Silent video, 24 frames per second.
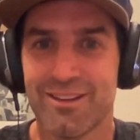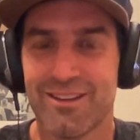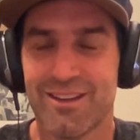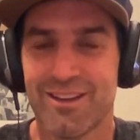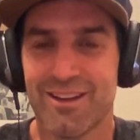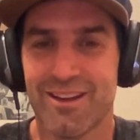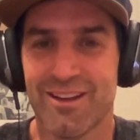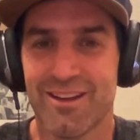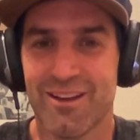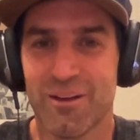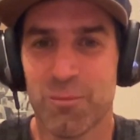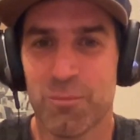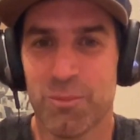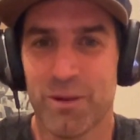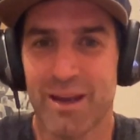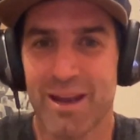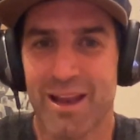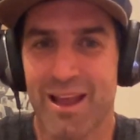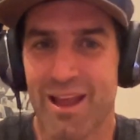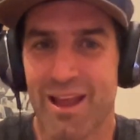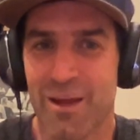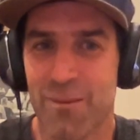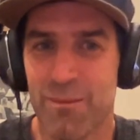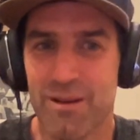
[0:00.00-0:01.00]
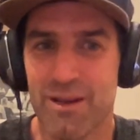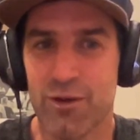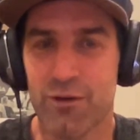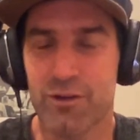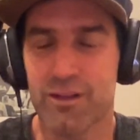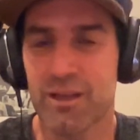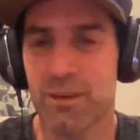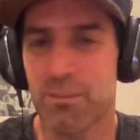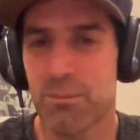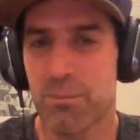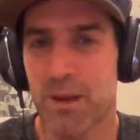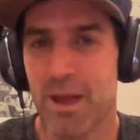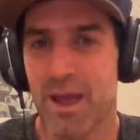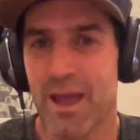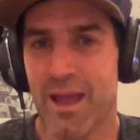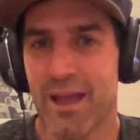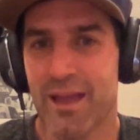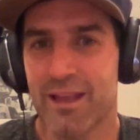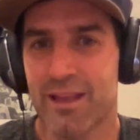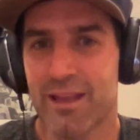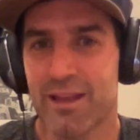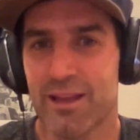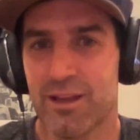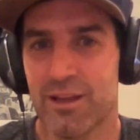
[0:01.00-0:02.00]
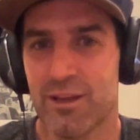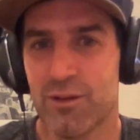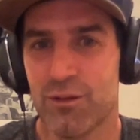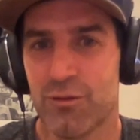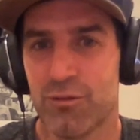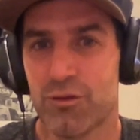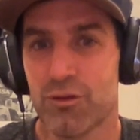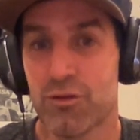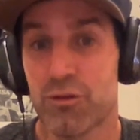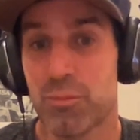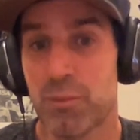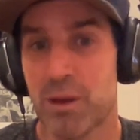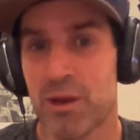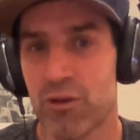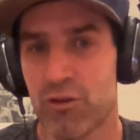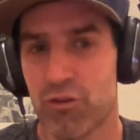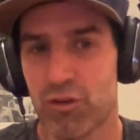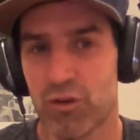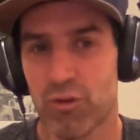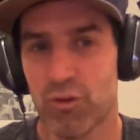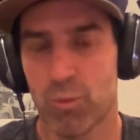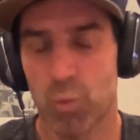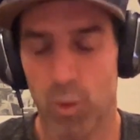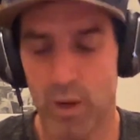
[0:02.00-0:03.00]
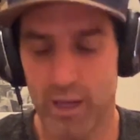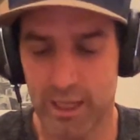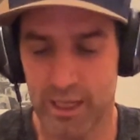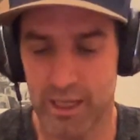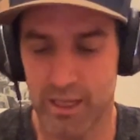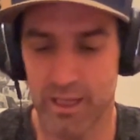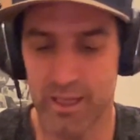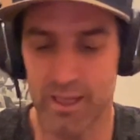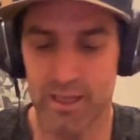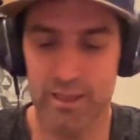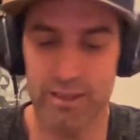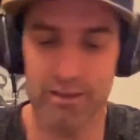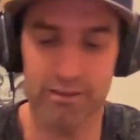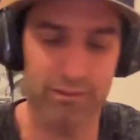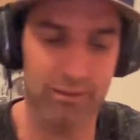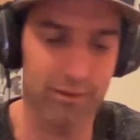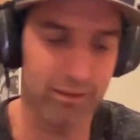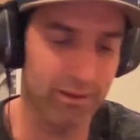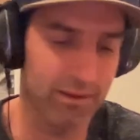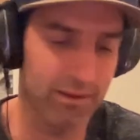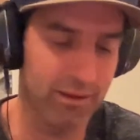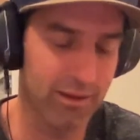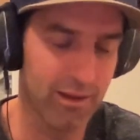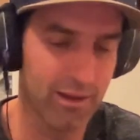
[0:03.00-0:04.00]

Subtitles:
But I mean, looking back, you've just mentioned winging it, and